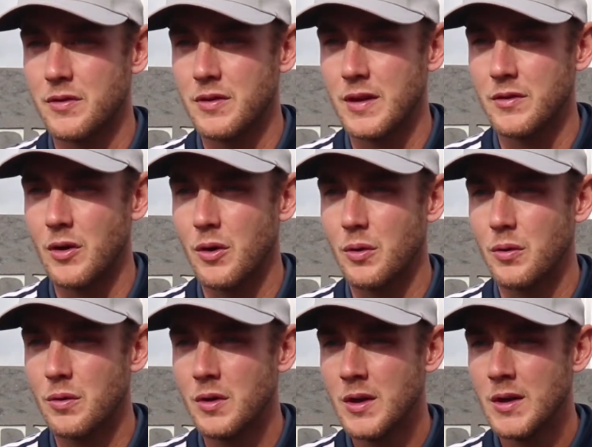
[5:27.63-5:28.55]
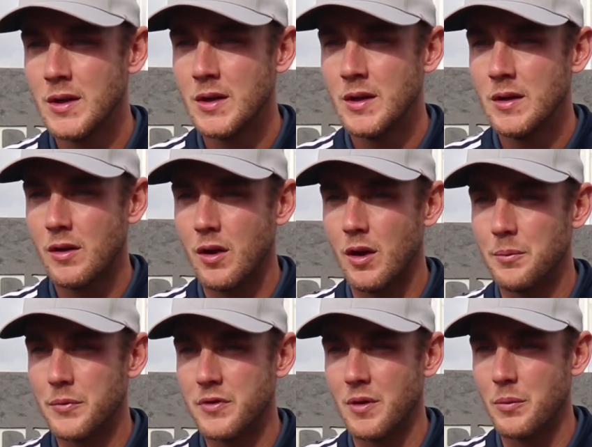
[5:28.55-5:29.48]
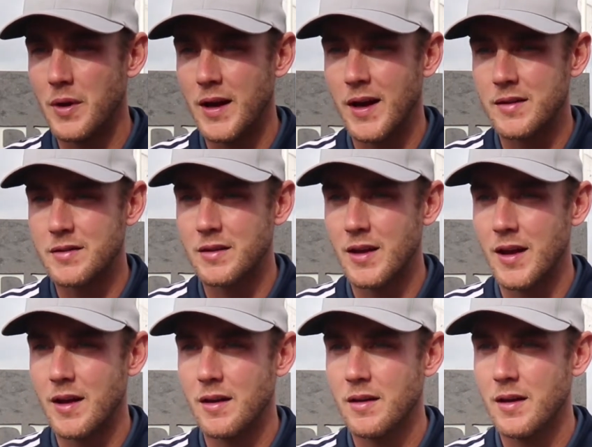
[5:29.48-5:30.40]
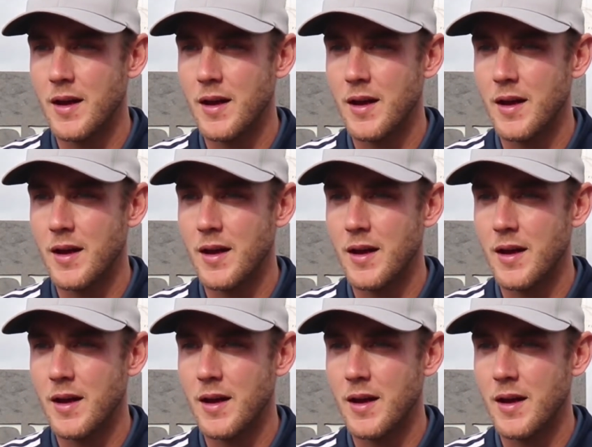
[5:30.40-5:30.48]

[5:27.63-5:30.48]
6-hole comp somewhere, hasn't there?